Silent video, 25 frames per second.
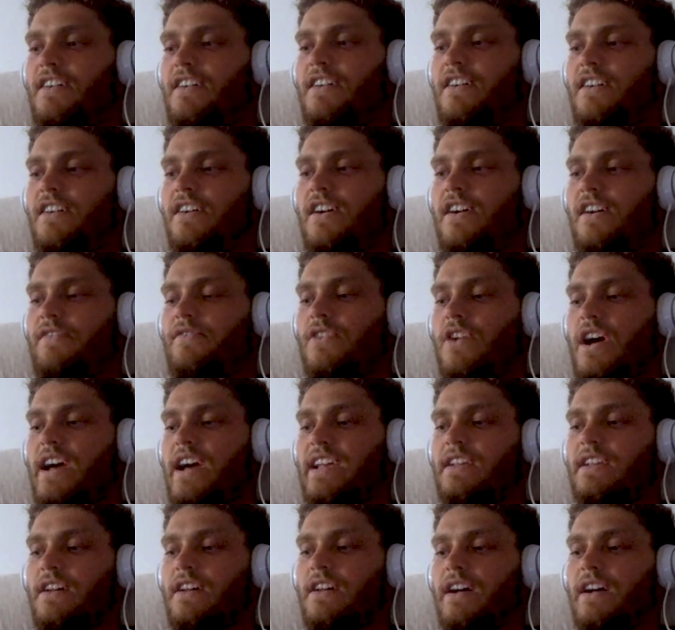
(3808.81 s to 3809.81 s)

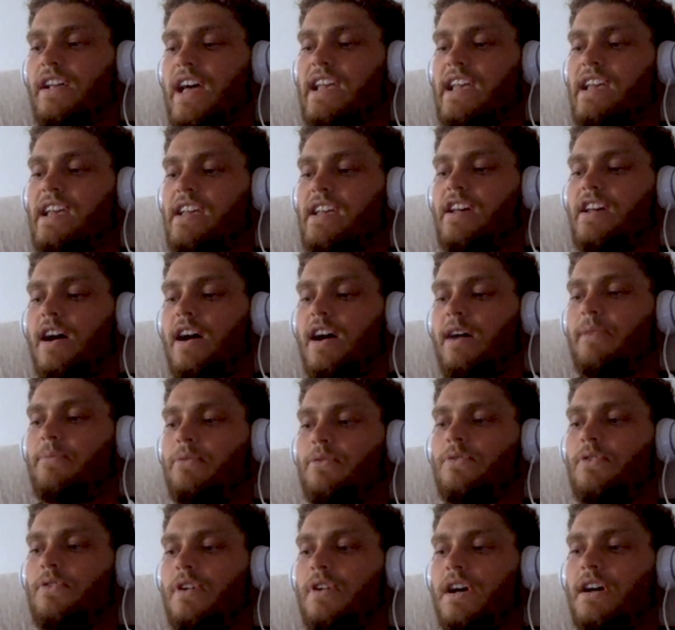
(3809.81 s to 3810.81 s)
like a
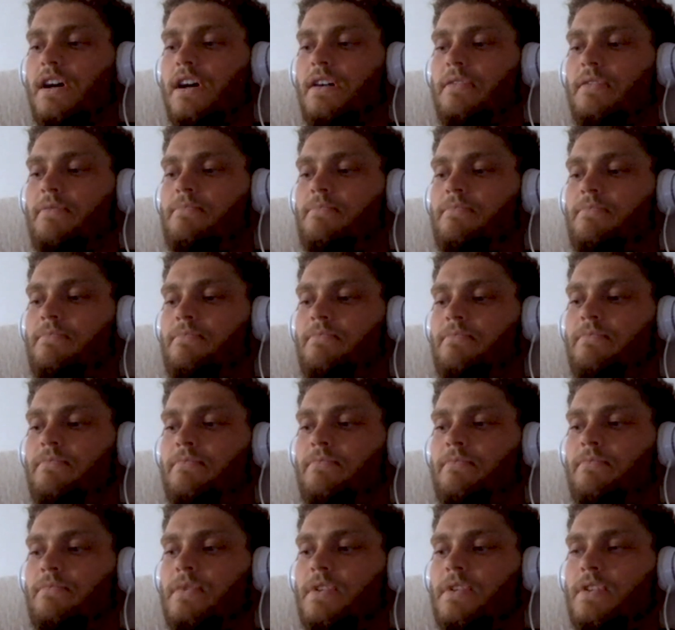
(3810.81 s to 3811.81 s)
couple
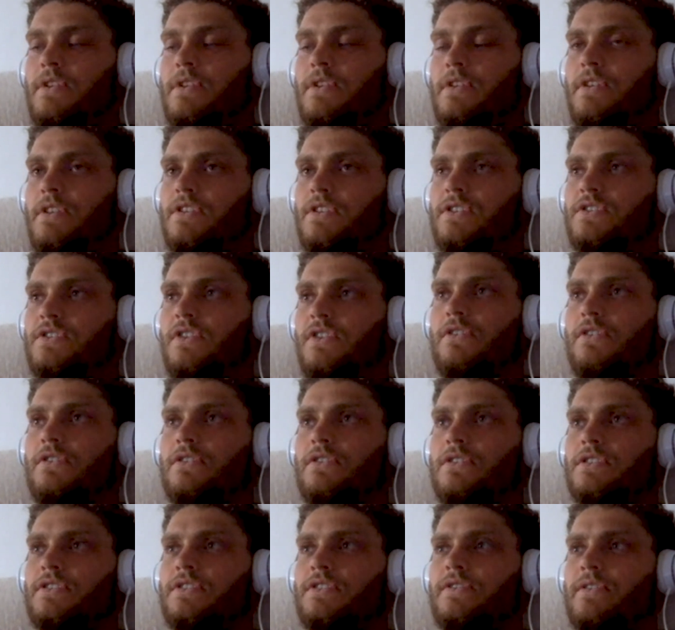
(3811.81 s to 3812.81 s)
songs
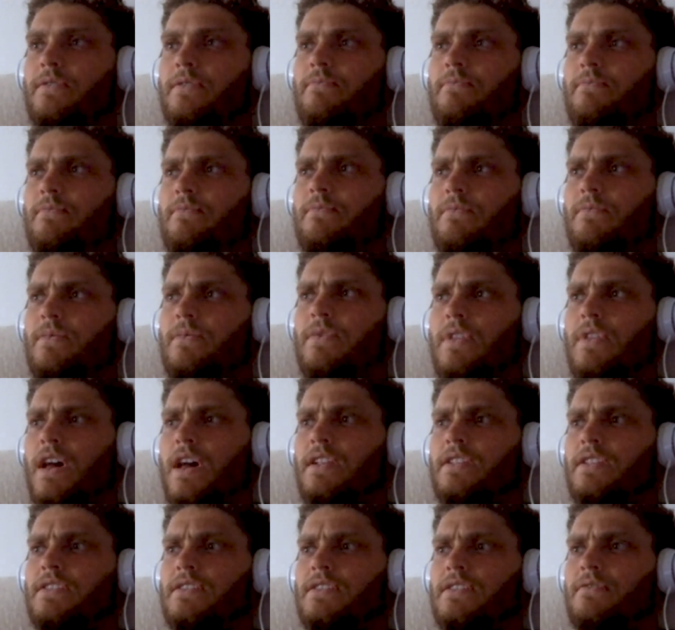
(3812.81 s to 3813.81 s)
from that.
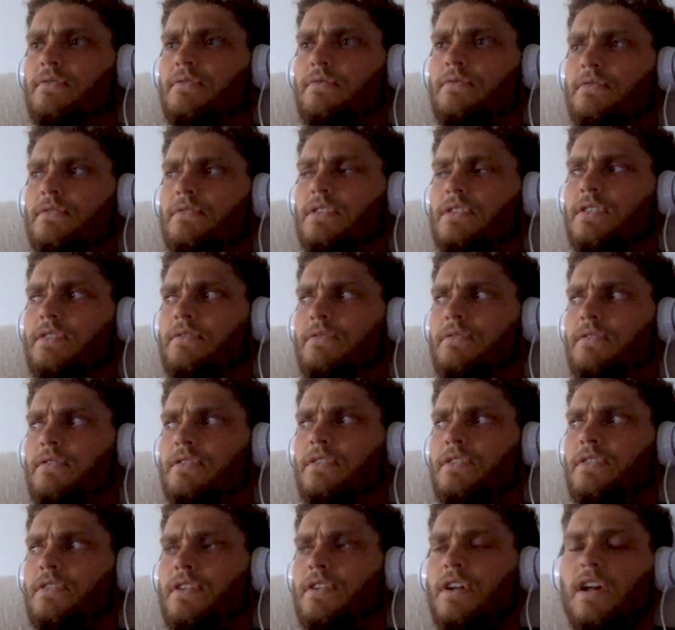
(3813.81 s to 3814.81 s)

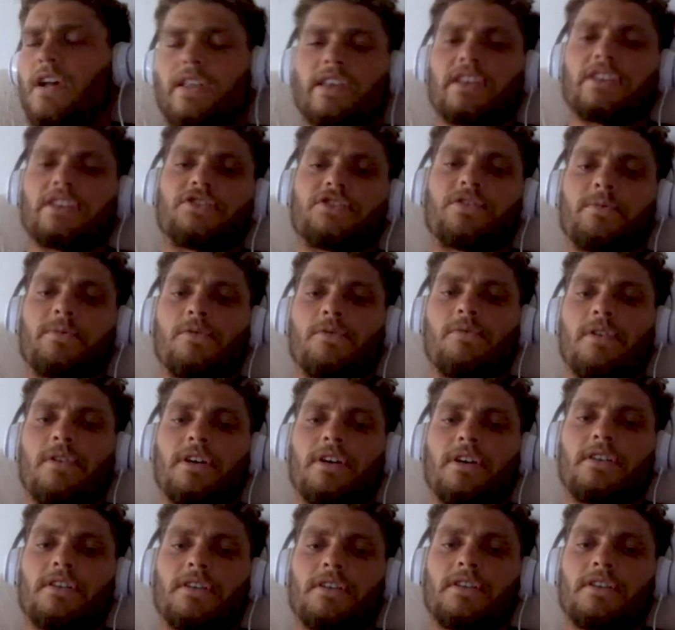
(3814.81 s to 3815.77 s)
I think it's 111.